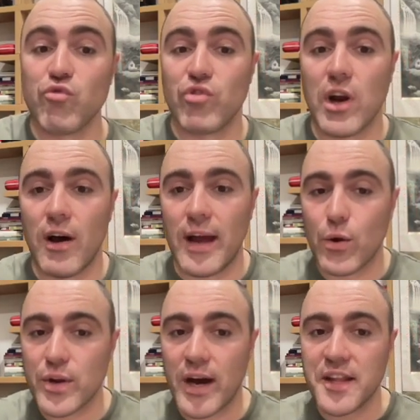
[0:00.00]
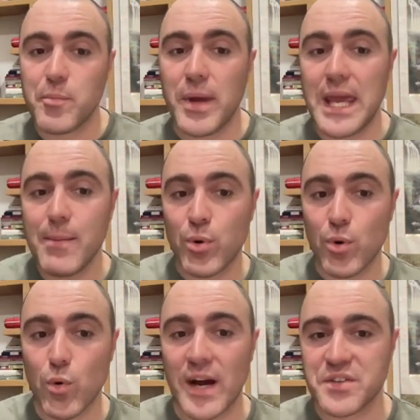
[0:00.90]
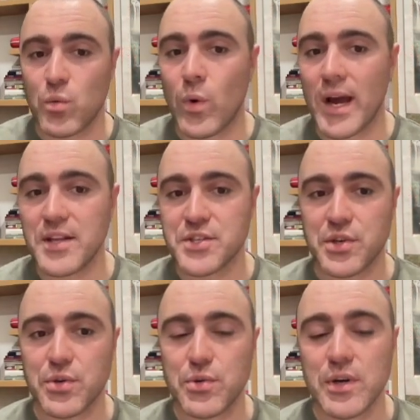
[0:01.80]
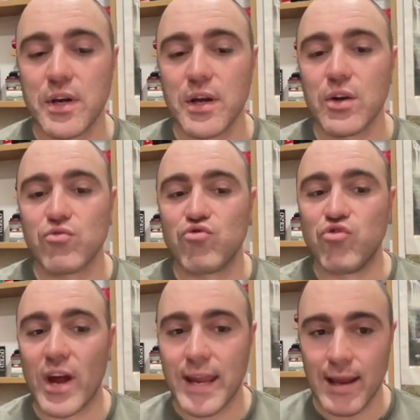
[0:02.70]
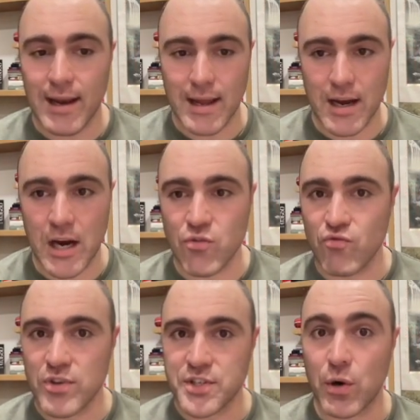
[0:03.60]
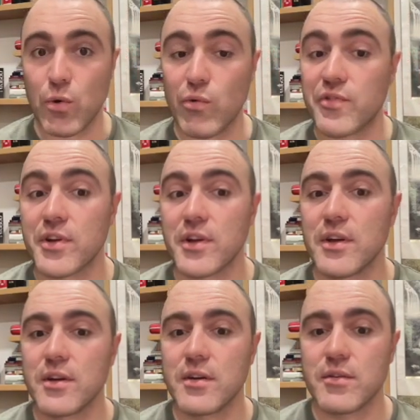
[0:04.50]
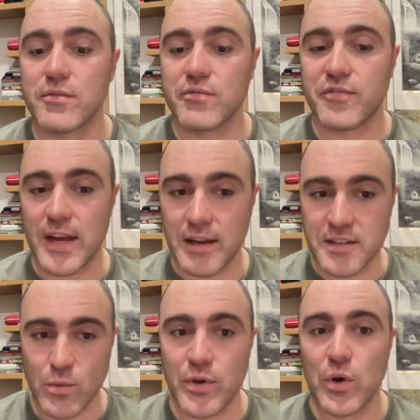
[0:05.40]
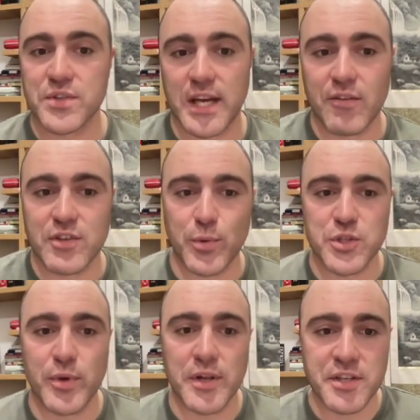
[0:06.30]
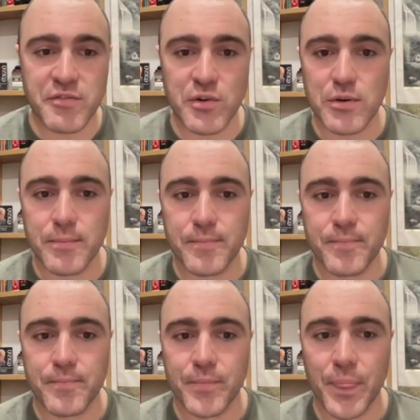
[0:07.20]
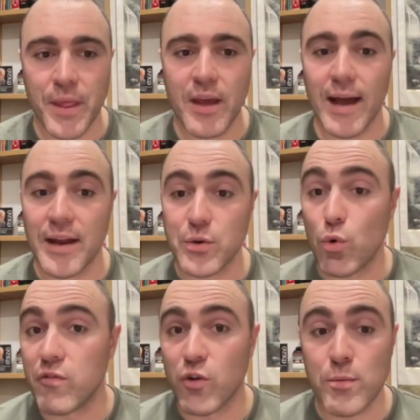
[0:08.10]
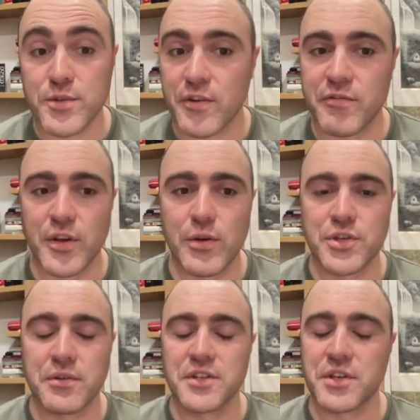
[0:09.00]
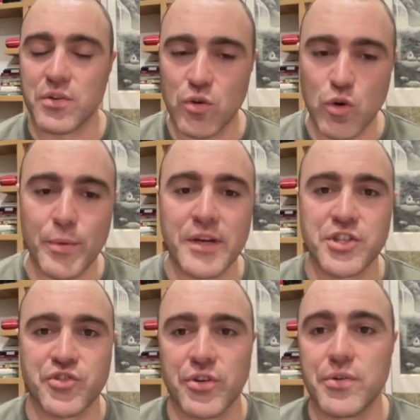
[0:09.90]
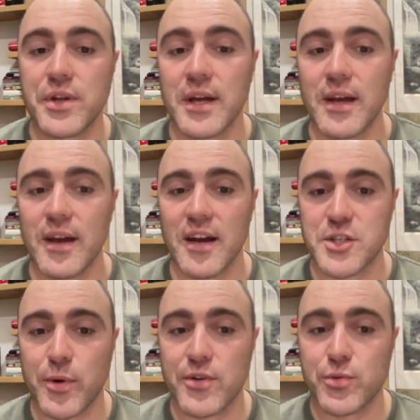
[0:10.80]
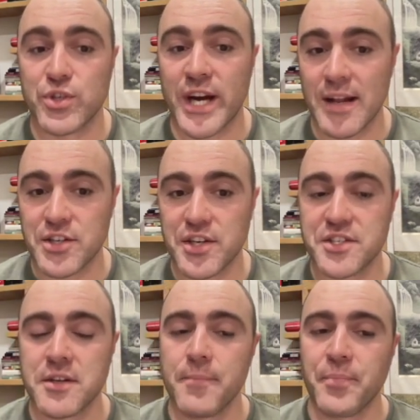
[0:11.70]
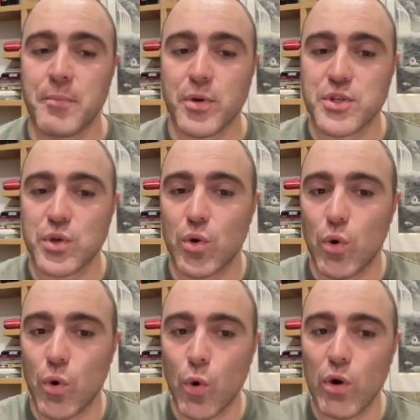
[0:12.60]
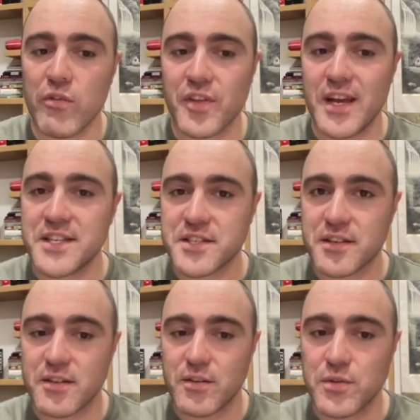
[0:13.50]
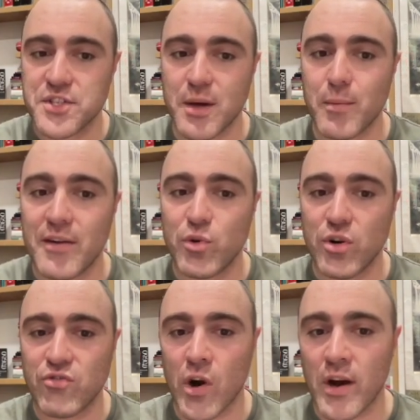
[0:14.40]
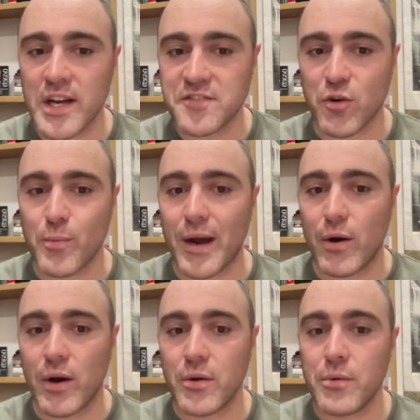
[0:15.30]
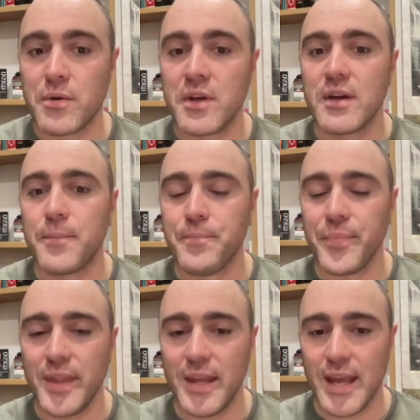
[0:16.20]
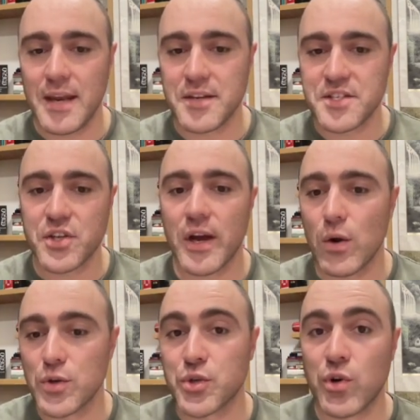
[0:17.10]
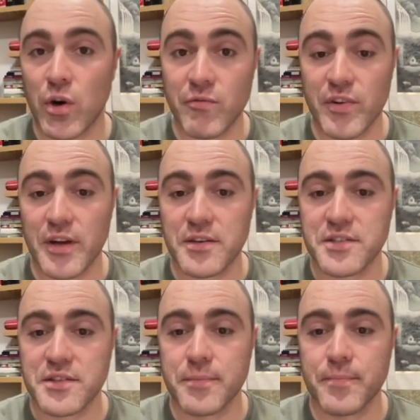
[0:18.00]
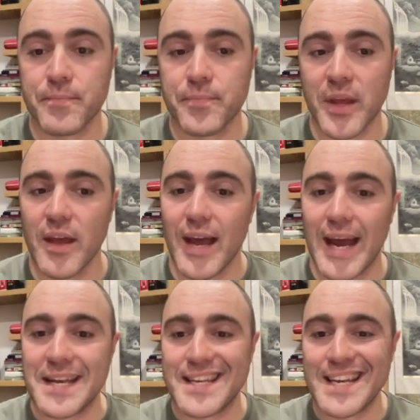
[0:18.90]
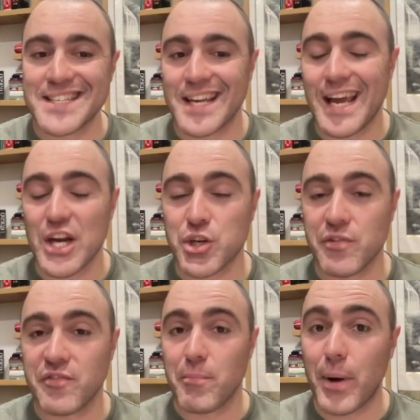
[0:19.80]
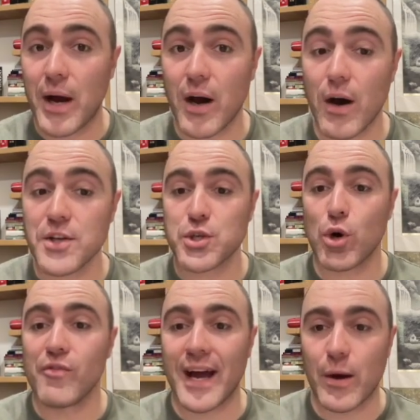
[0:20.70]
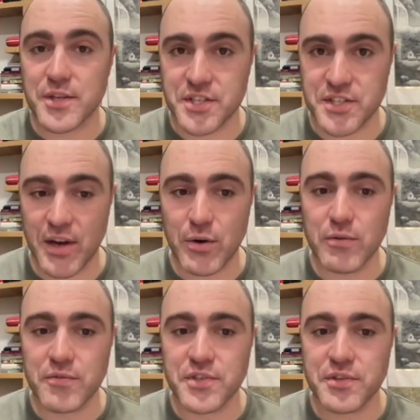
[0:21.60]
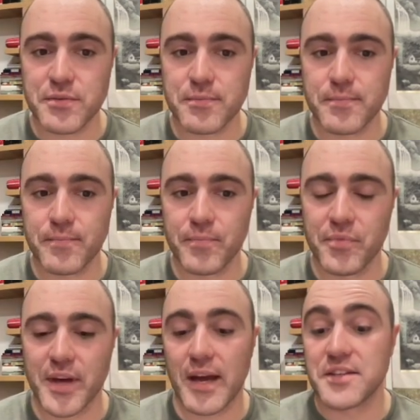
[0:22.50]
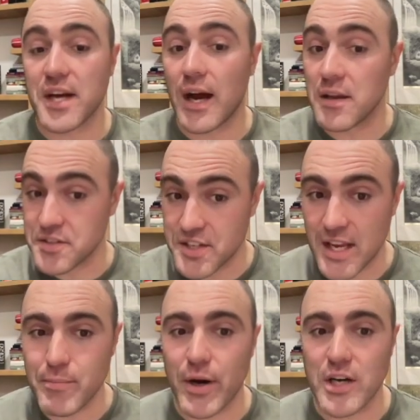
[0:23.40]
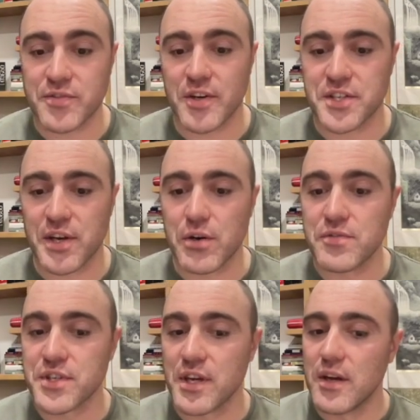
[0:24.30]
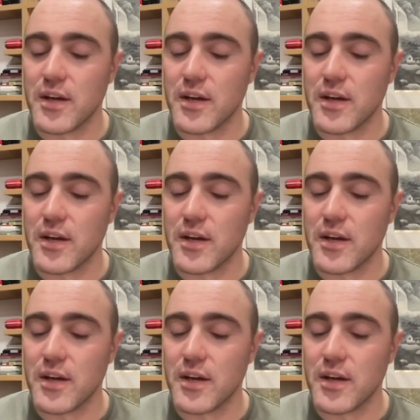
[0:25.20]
relying on other people as a way to regulate unresolved feelings that we're not taking responsibility for, and all forms of confusion. These can all be construed as spiritual challenges because all of these on some level arise from our own inner psychological conflicts and disconnection from parts of ourselves, that is, unseen parts of ourselves,